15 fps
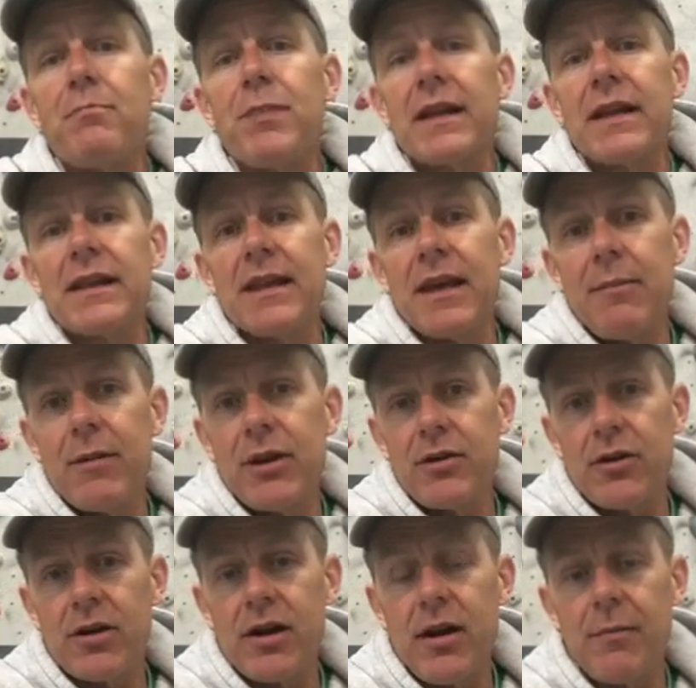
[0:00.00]
big
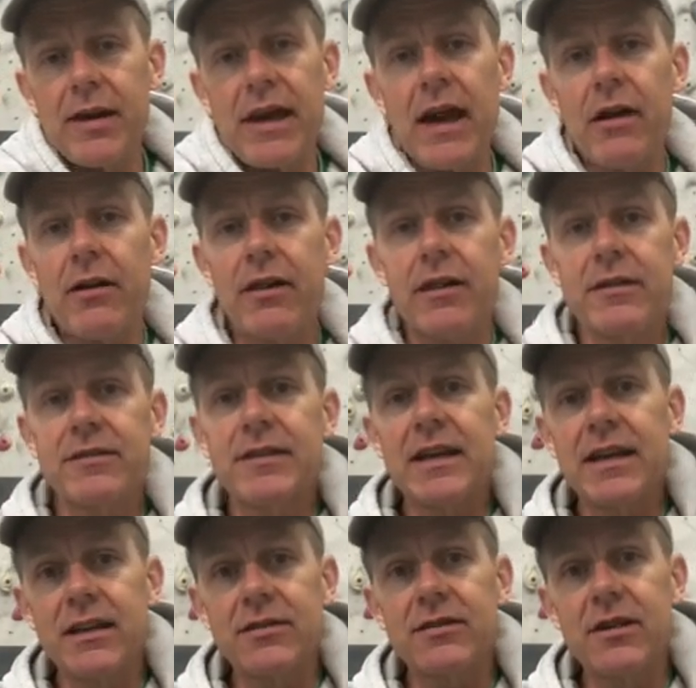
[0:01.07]
limiter coming out of this
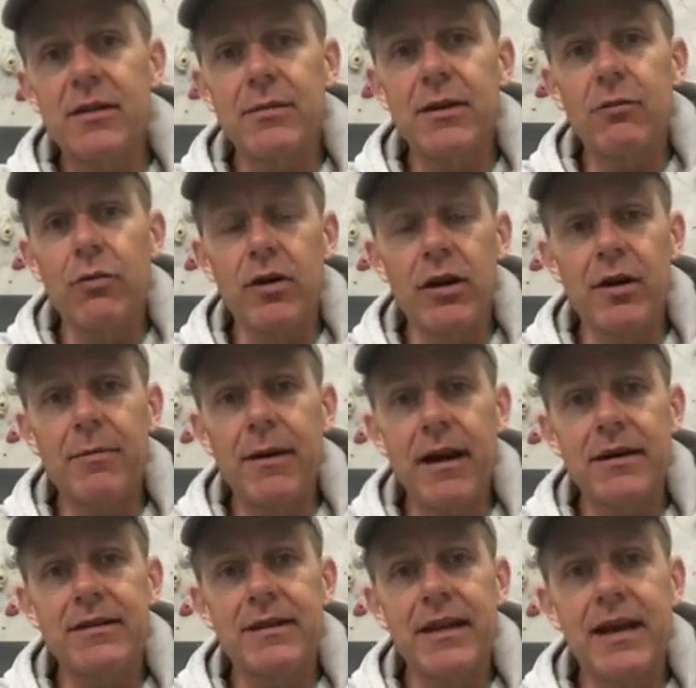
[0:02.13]
thing is going to be work
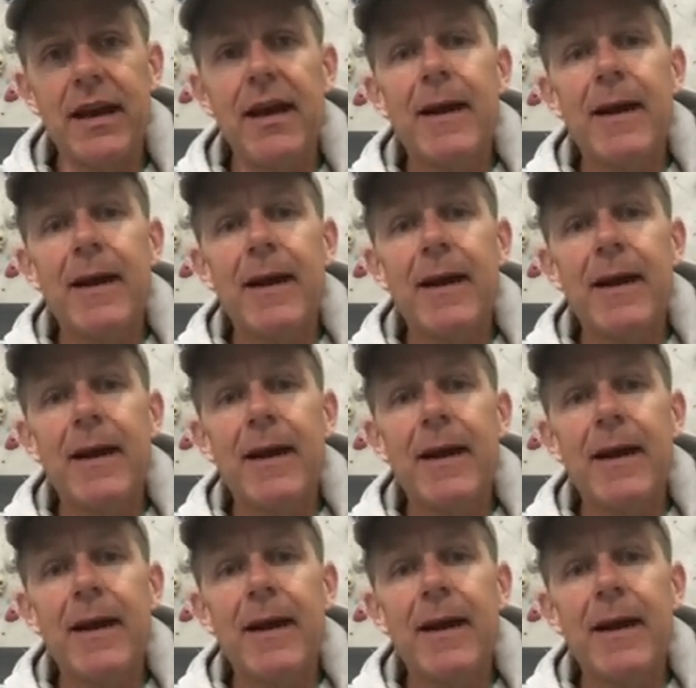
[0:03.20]
capacity.